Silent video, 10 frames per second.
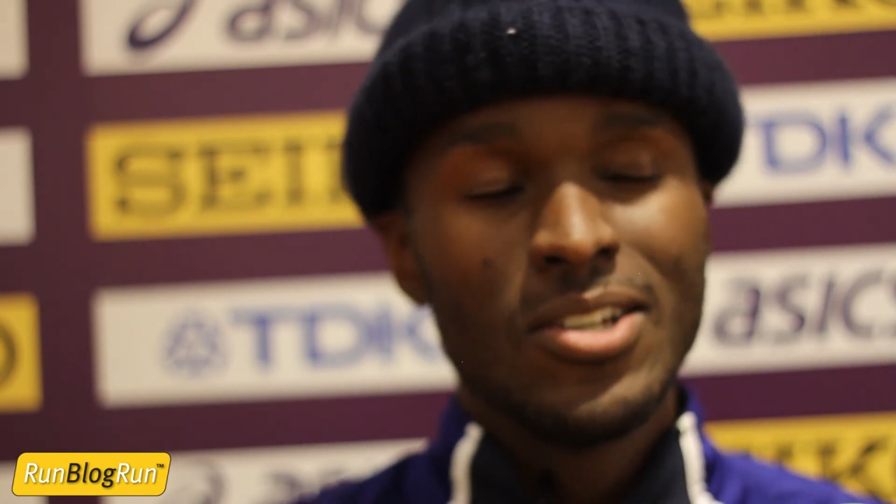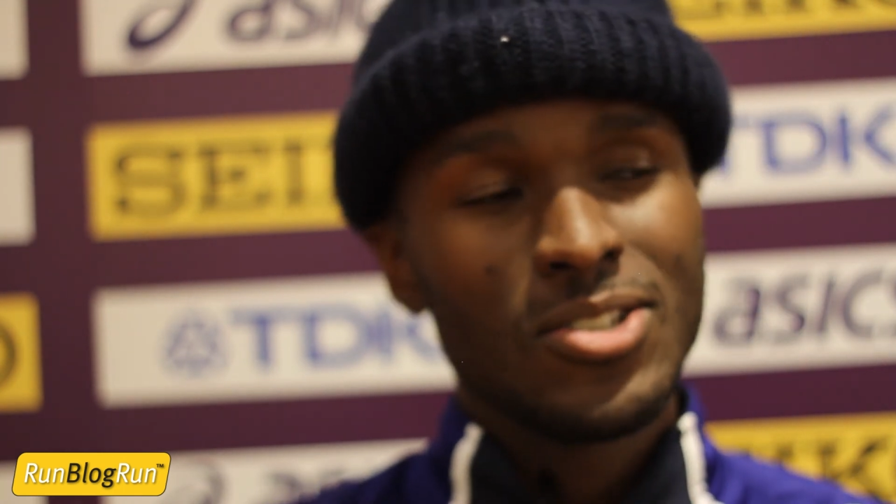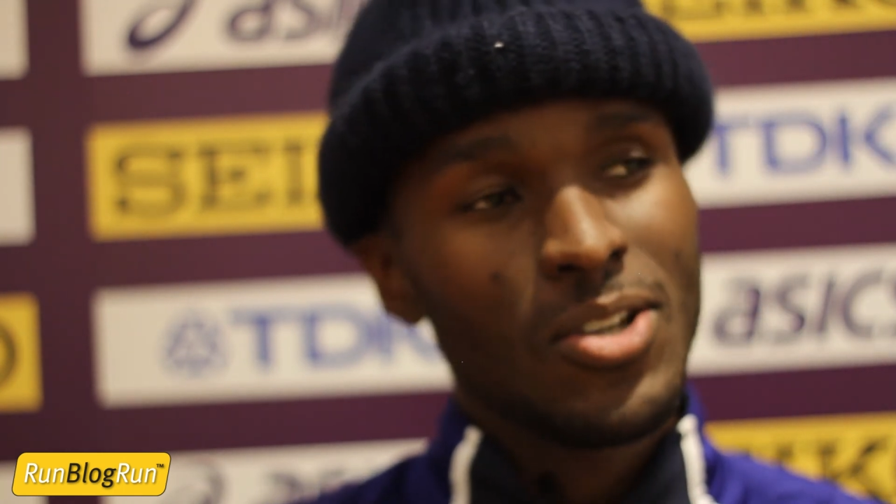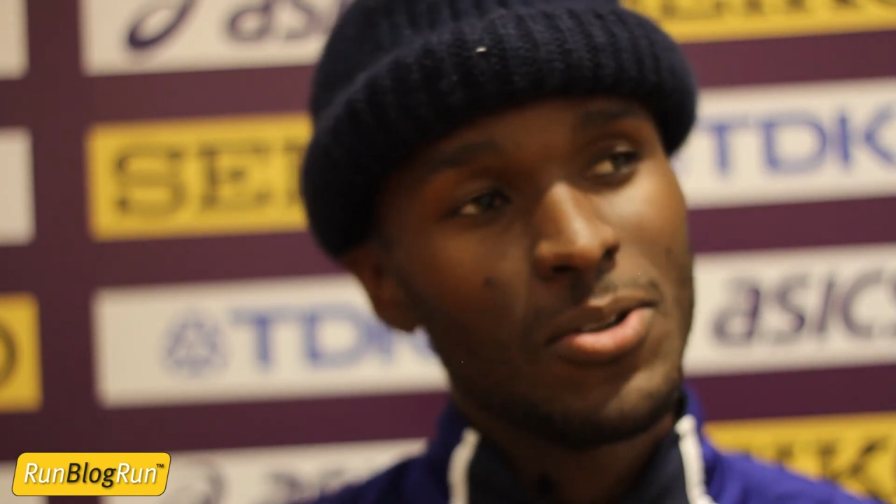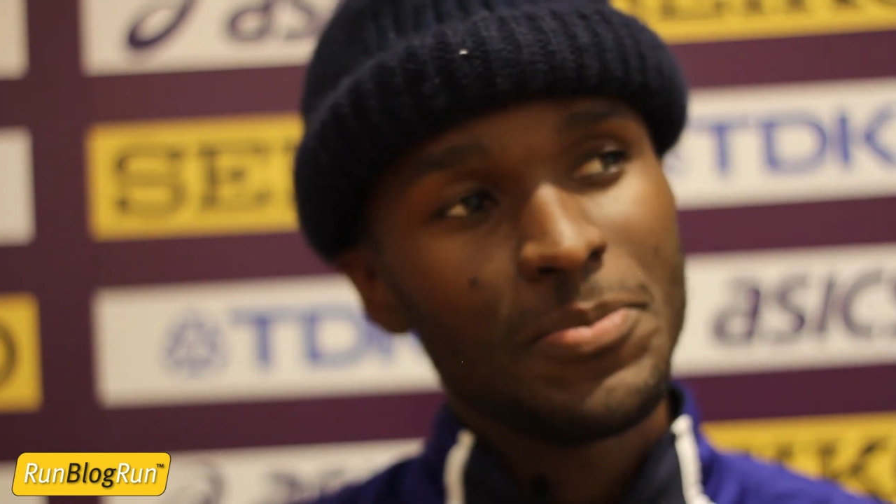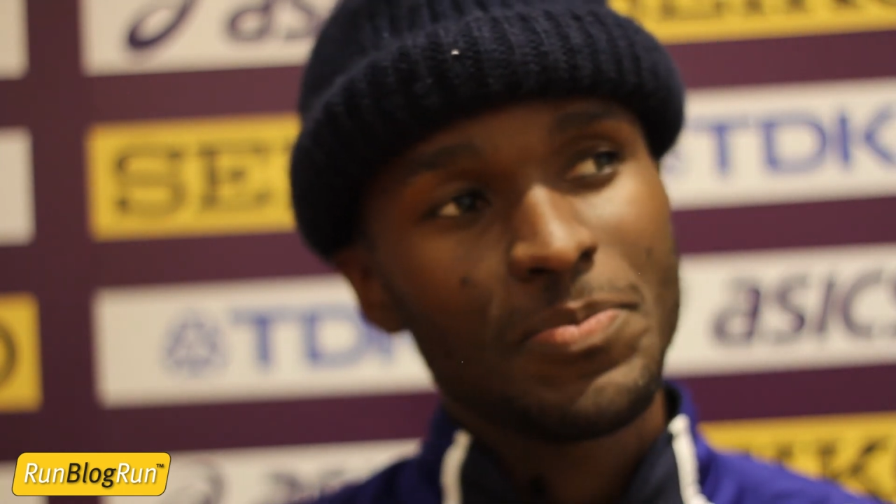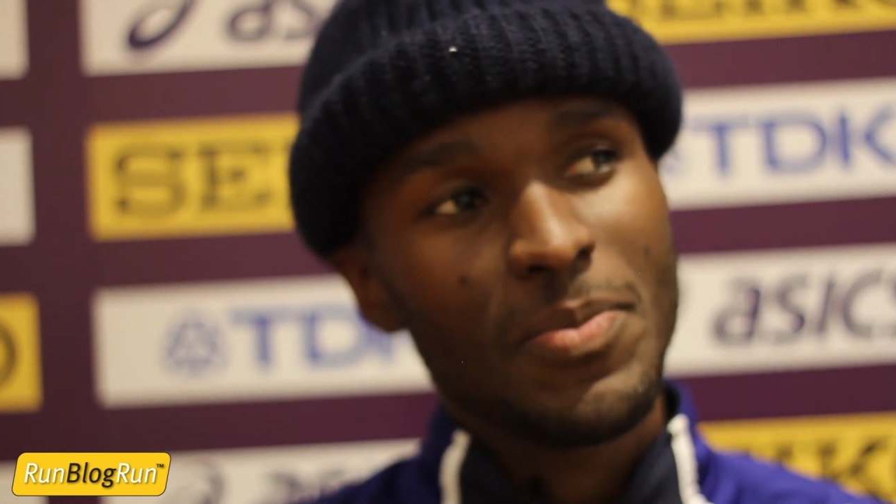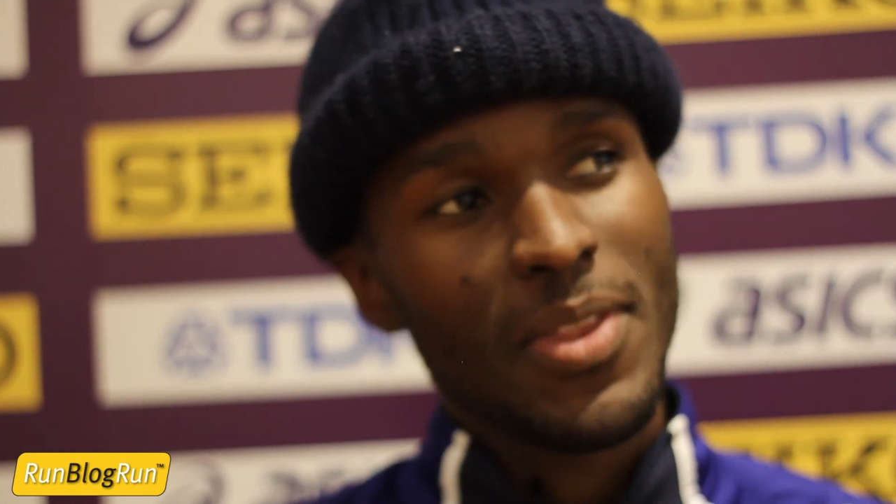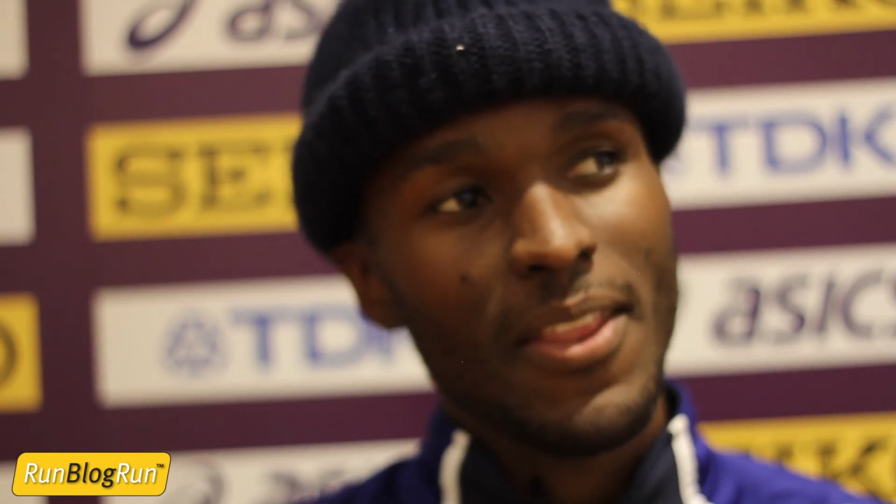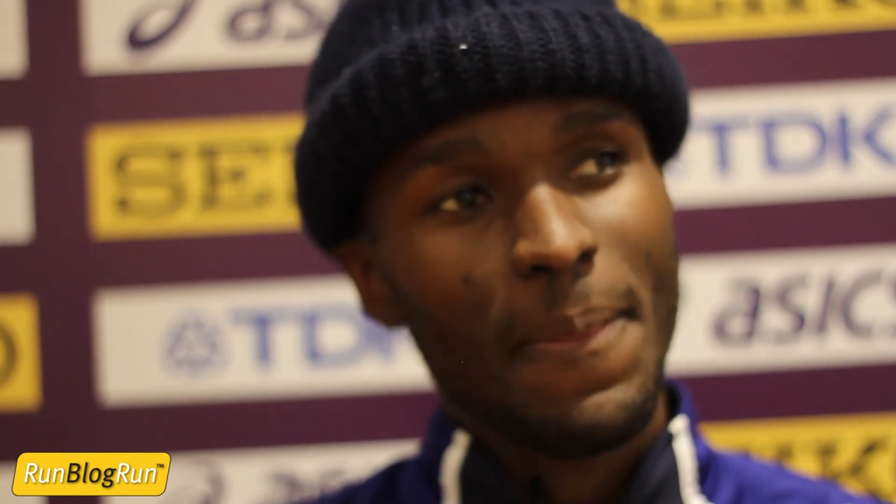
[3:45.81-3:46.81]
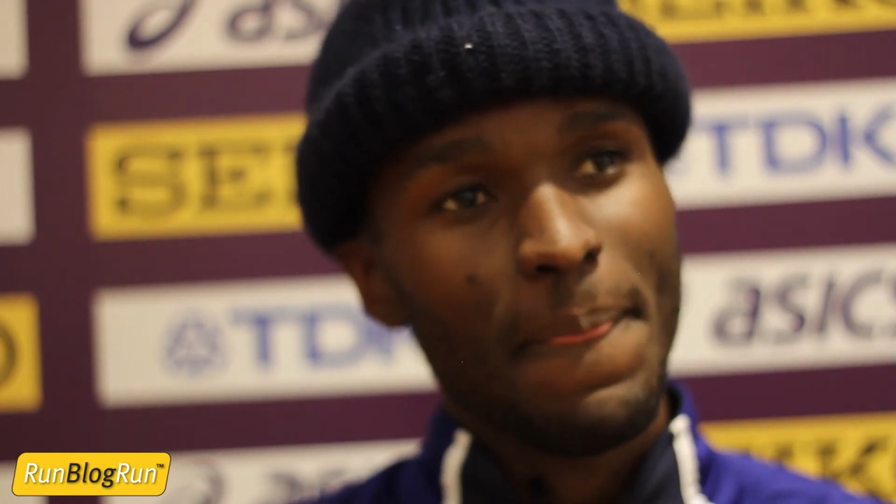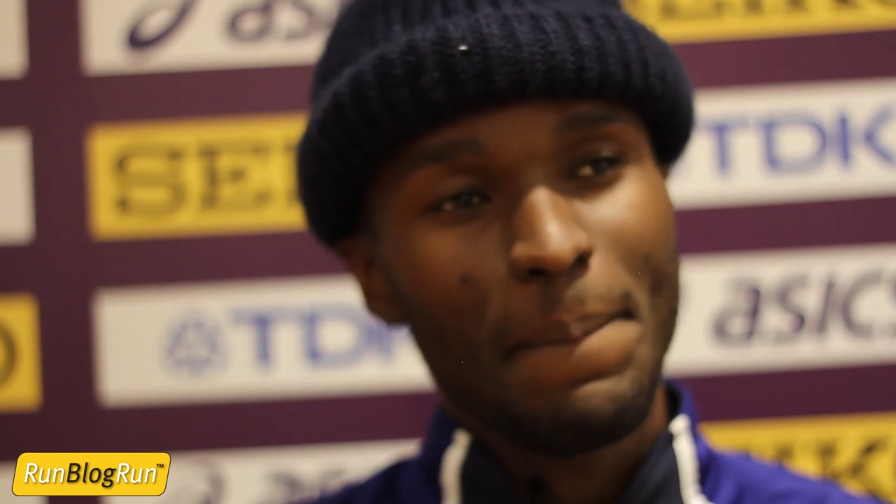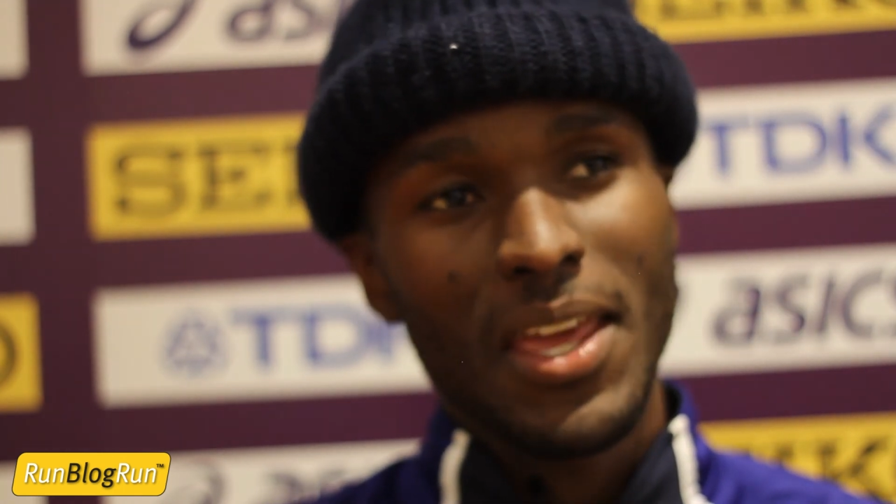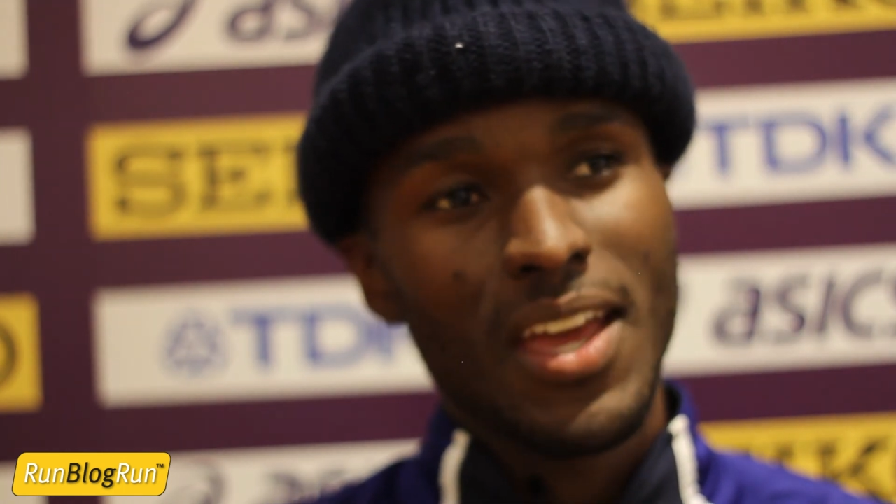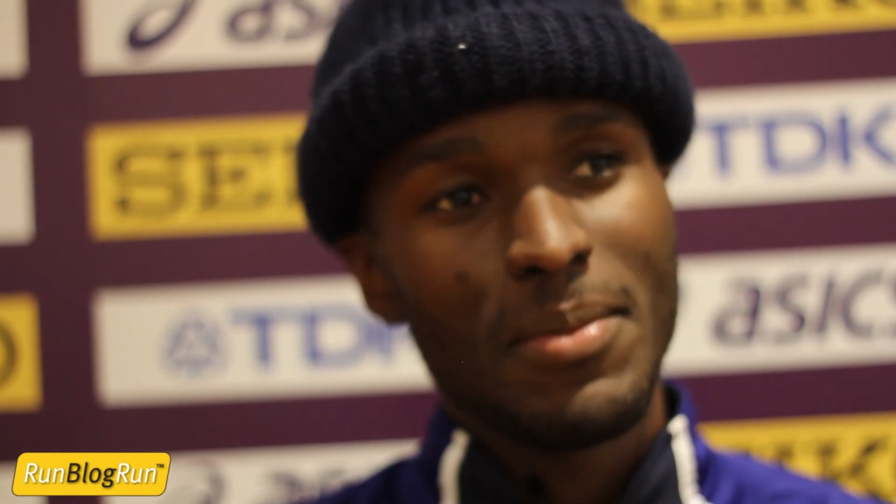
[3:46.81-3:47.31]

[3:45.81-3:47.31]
So, yeah,